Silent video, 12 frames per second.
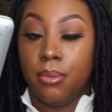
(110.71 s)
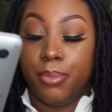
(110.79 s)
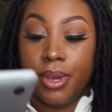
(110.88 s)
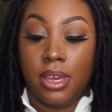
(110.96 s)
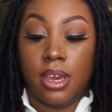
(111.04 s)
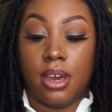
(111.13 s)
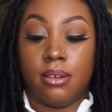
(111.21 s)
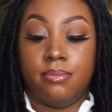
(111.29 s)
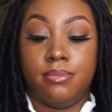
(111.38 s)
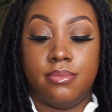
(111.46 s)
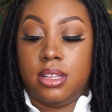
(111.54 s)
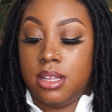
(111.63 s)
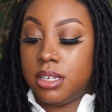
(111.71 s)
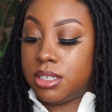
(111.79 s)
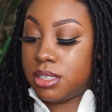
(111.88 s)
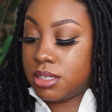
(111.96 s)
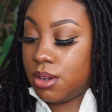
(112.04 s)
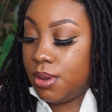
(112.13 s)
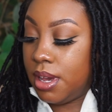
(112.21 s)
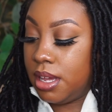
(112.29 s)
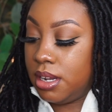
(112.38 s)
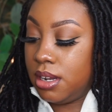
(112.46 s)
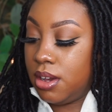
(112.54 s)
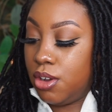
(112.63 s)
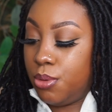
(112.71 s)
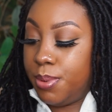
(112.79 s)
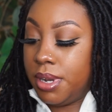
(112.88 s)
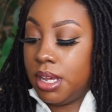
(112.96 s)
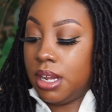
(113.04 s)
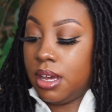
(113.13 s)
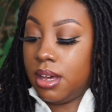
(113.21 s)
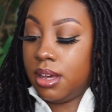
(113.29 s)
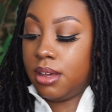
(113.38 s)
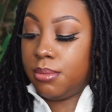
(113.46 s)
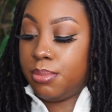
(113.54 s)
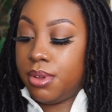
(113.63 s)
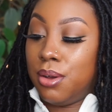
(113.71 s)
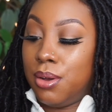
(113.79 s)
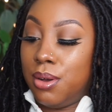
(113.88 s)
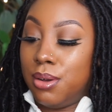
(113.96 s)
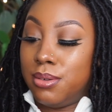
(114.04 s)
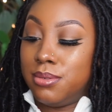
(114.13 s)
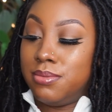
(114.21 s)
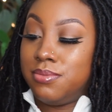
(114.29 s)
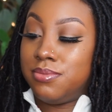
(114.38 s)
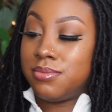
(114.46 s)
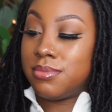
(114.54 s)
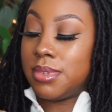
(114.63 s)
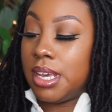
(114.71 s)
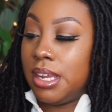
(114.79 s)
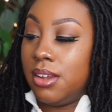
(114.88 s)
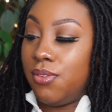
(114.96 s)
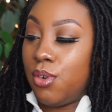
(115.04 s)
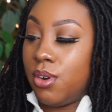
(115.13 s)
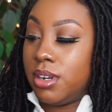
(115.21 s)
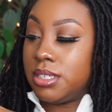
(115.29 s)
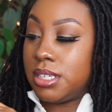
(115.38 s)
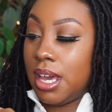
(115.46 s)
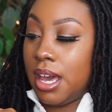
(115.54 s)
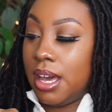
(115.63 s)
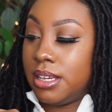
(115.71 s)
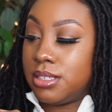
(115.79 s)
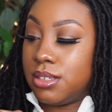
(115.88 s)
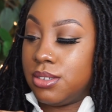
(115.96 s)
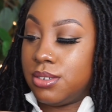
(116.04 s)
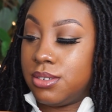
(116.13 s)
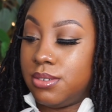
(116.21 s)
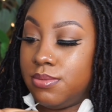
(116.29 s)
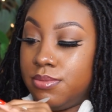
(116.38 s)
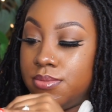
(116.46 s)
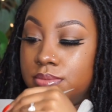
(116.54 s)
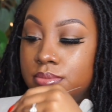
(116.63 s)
But yeah, let's just go ahead and open it up. Oh, and of course it has a little